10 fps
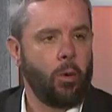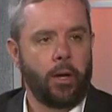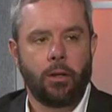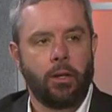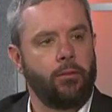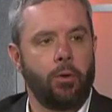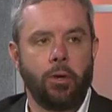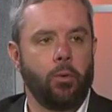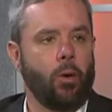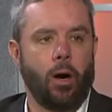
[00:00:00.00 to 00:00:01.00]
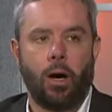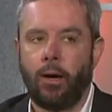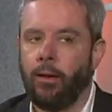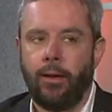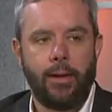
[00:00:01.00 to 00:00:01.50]
where you live, who you
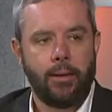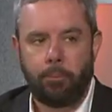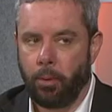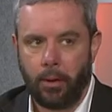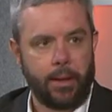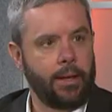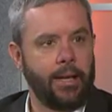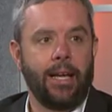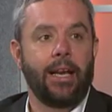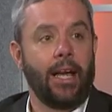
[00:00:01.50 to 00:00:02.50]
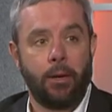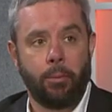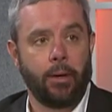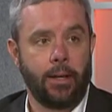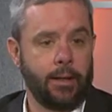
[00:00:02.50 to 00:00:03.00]
are. Bullying can hit
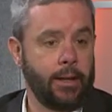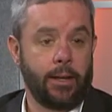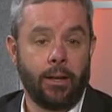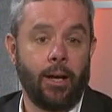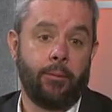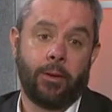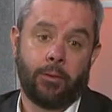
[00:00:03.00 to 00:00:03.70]
anybody at any time,